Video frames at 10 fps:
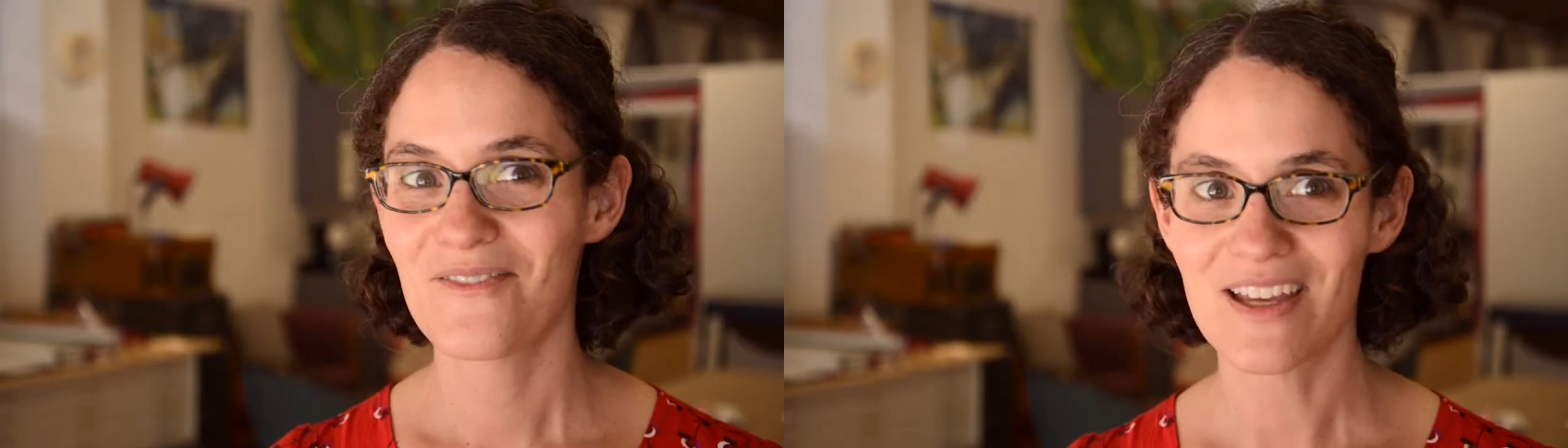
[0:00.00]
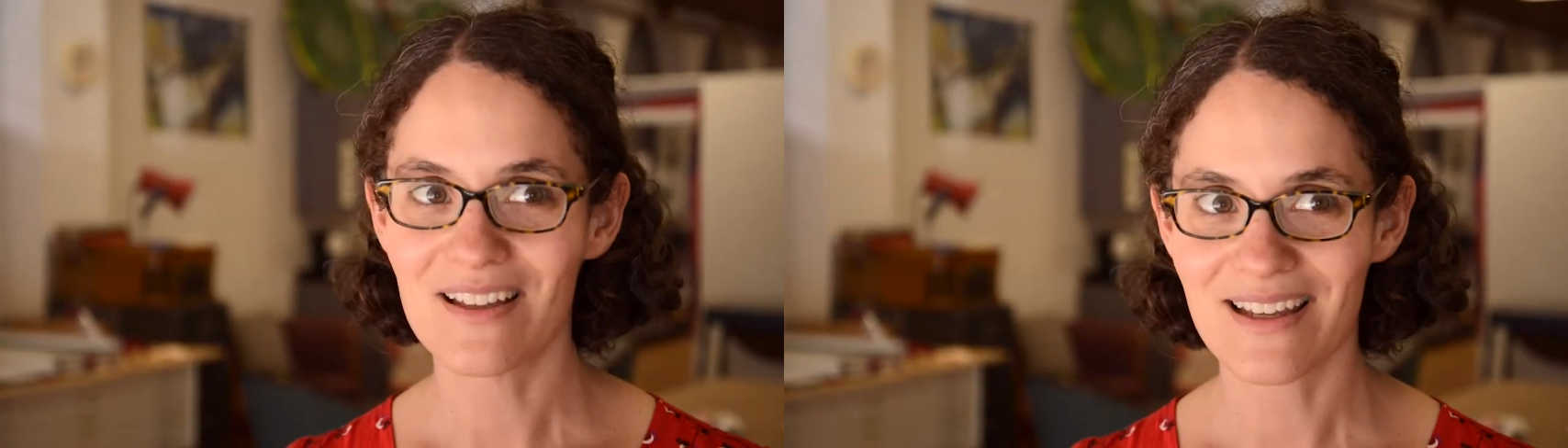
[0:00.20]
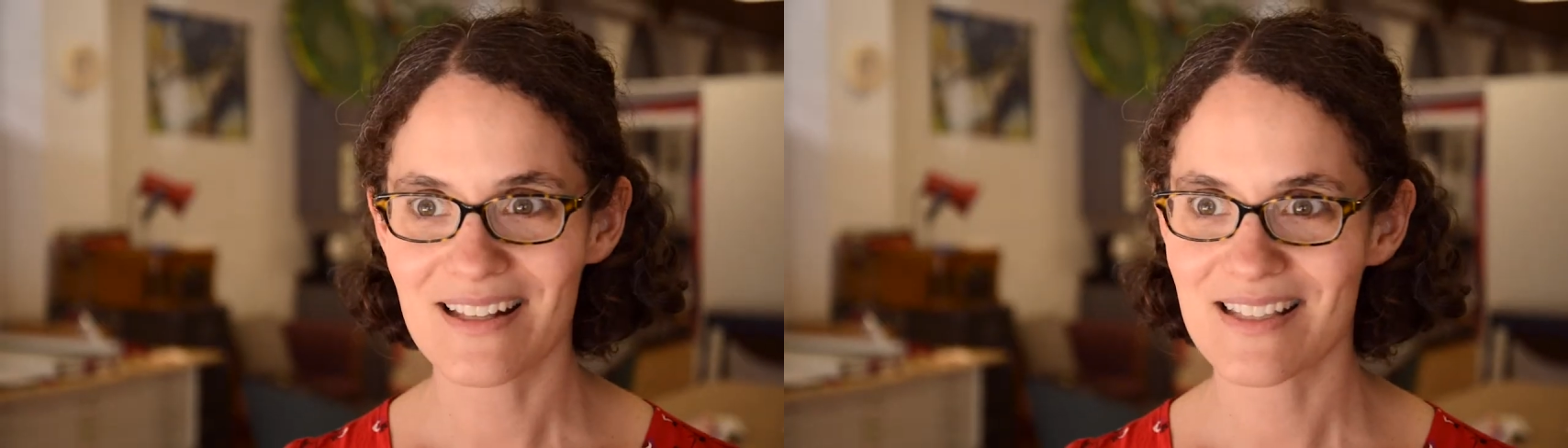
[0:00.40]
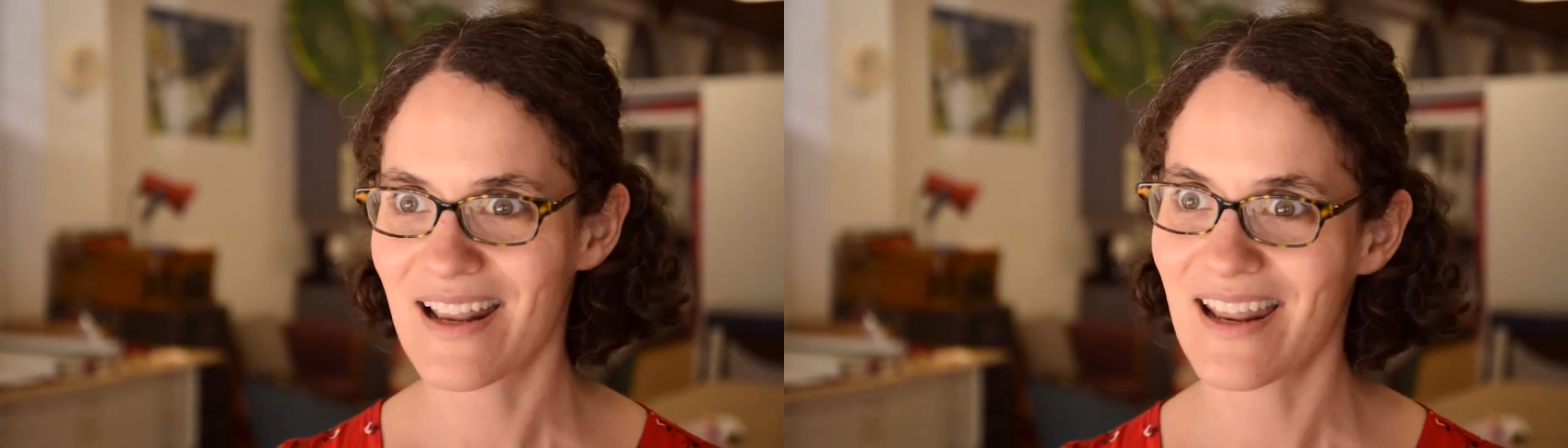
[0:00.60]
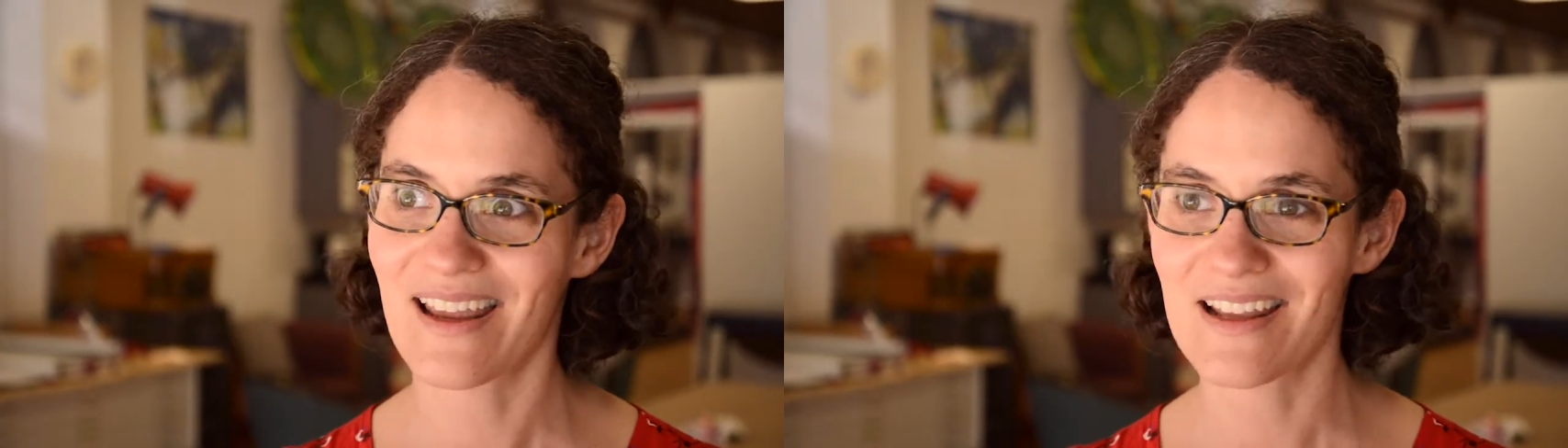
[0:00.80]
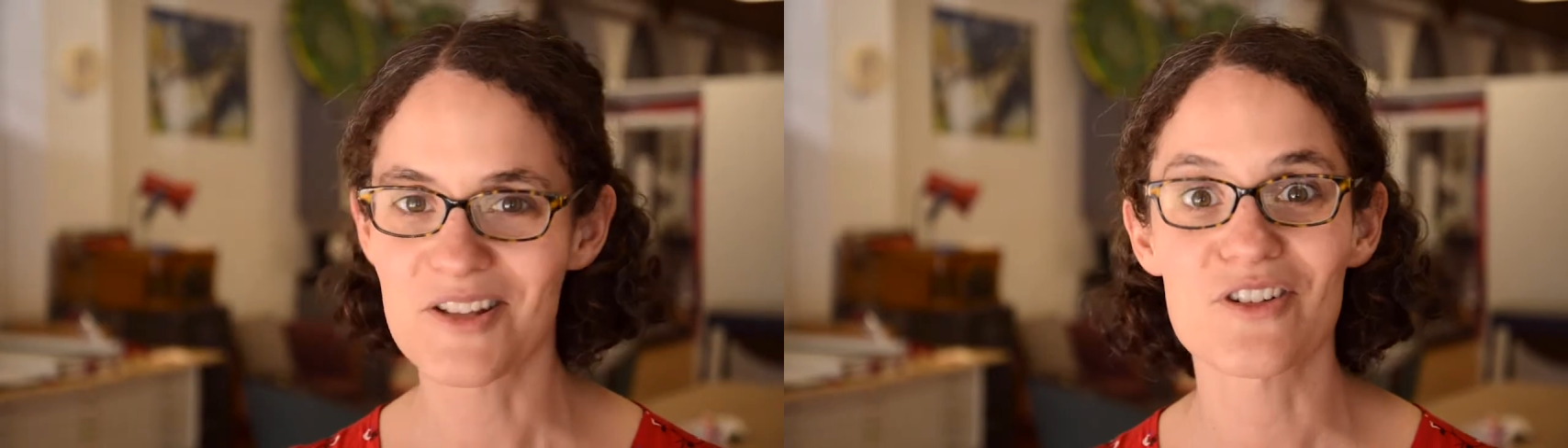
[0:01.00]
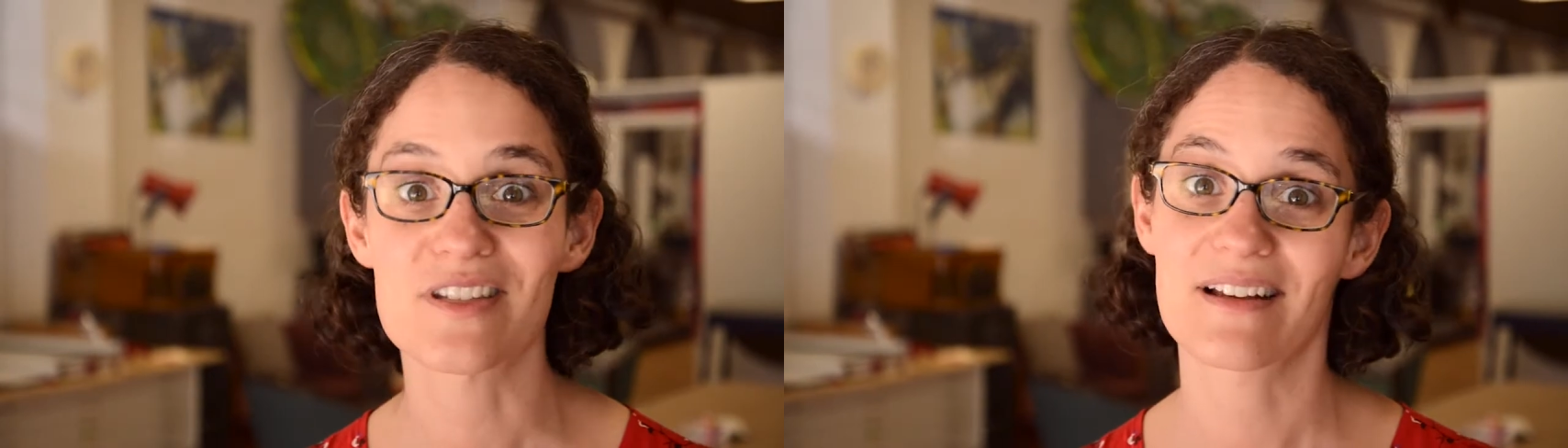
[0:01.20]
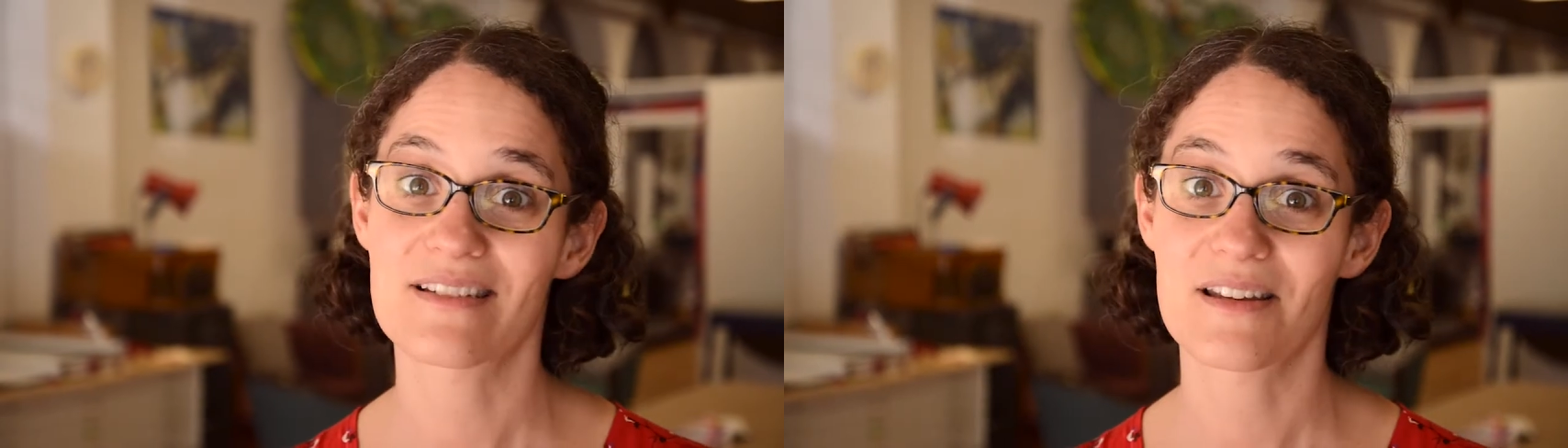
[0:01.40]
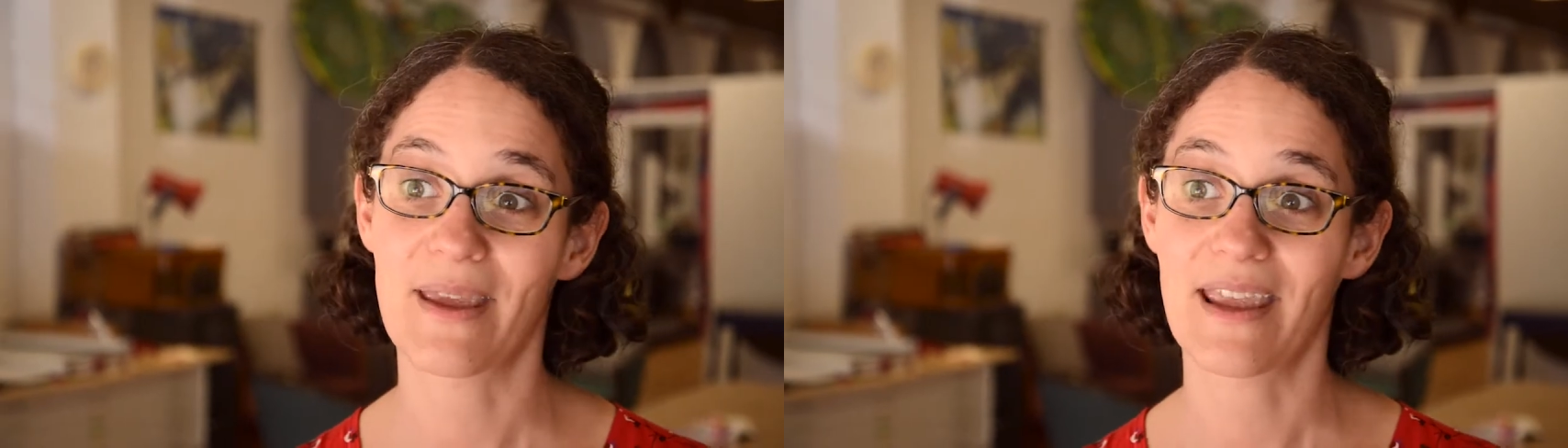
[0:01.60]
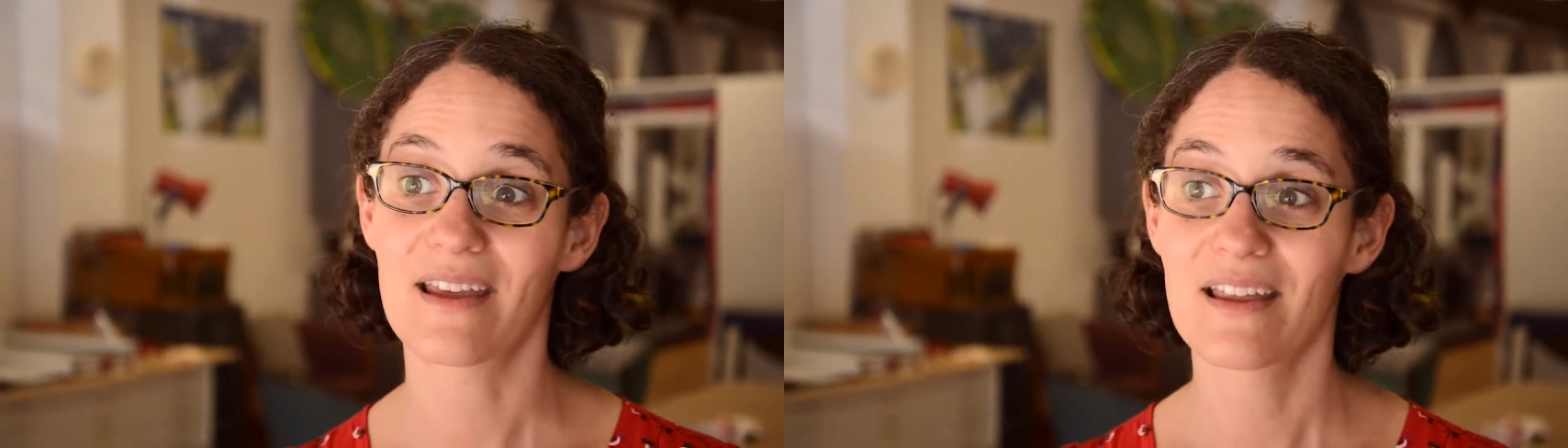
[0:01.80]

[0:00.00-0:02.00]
feel exciting and interesting to me.